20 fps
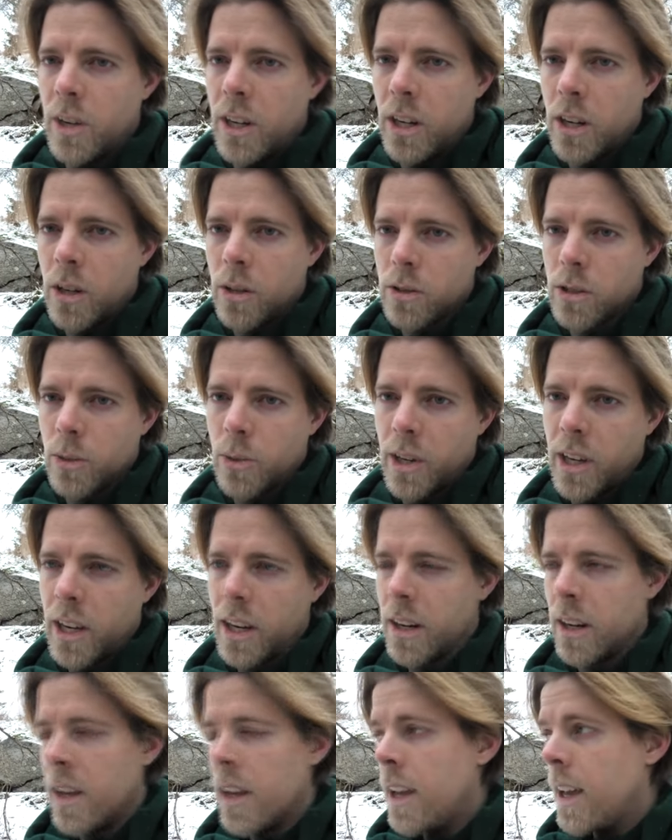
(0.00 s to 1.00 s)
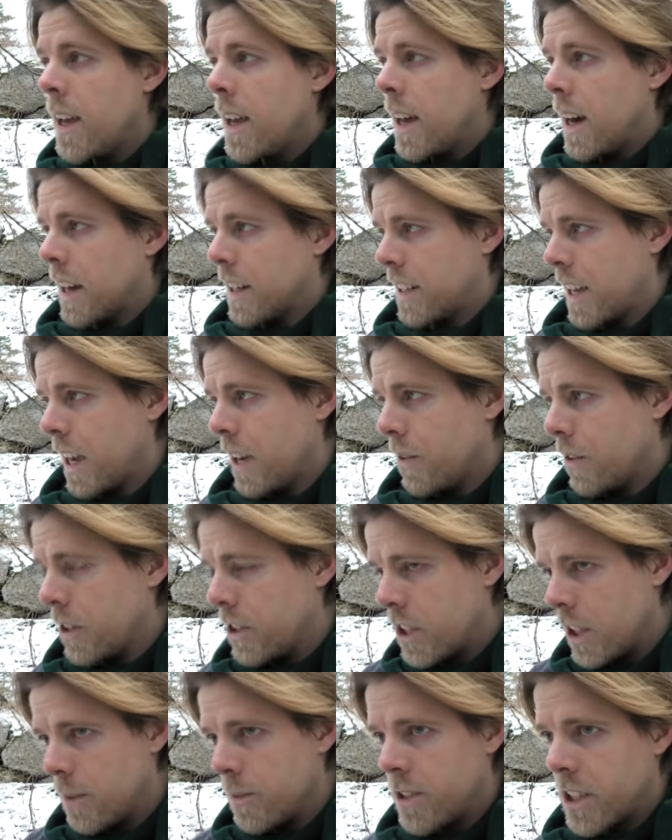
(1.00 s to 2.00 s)
window so we can attain
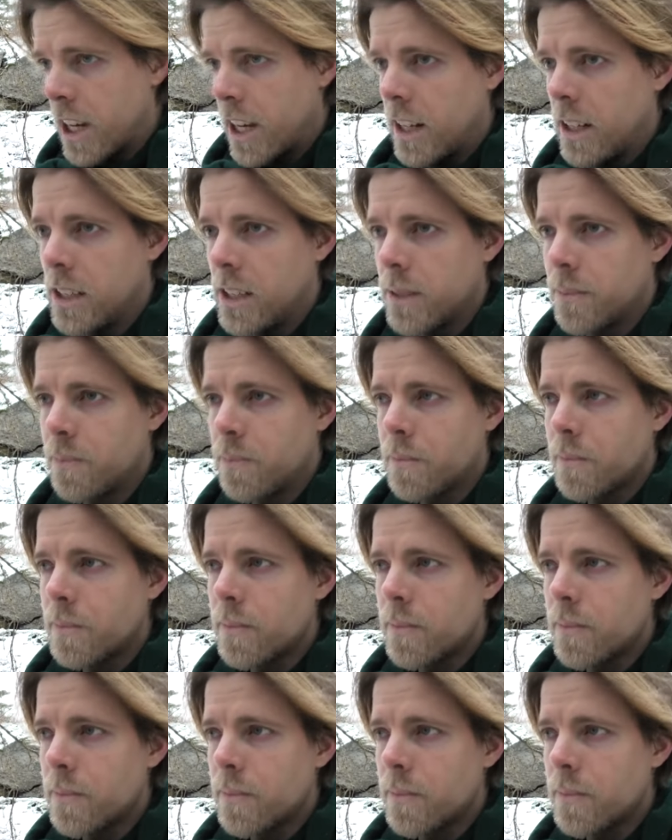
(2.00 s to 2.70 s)
regime change.